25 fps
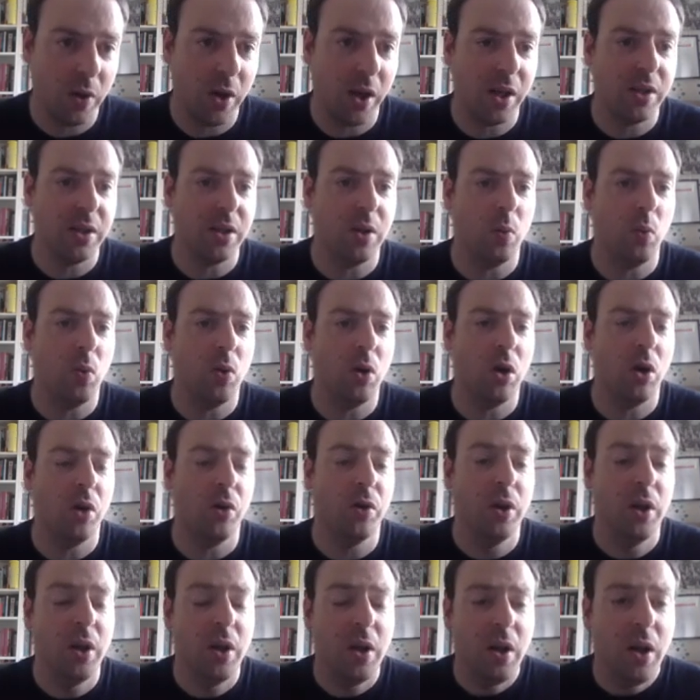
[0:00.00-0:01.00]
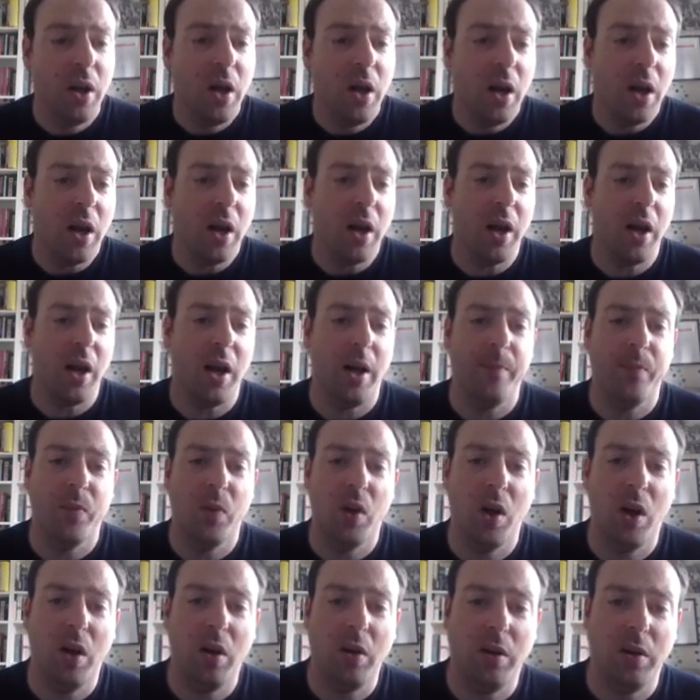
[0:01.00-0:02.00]
in 81.
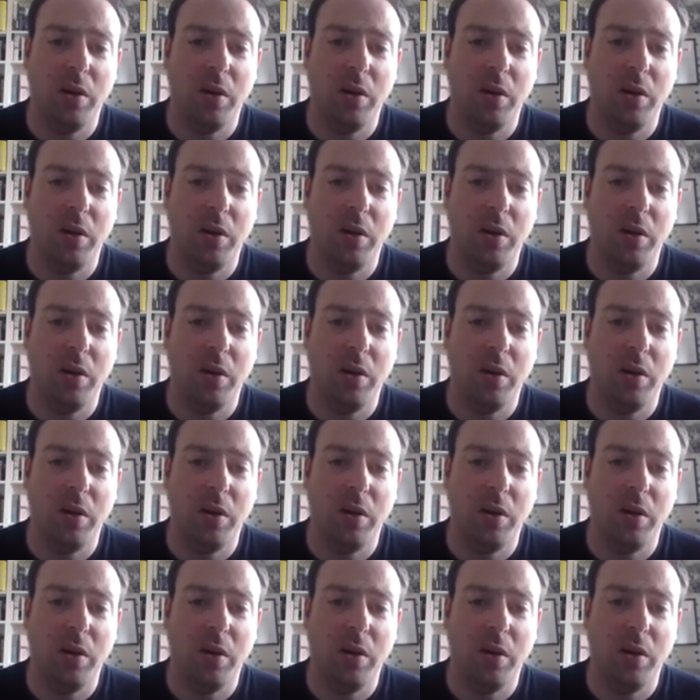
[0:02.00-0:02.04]
Um,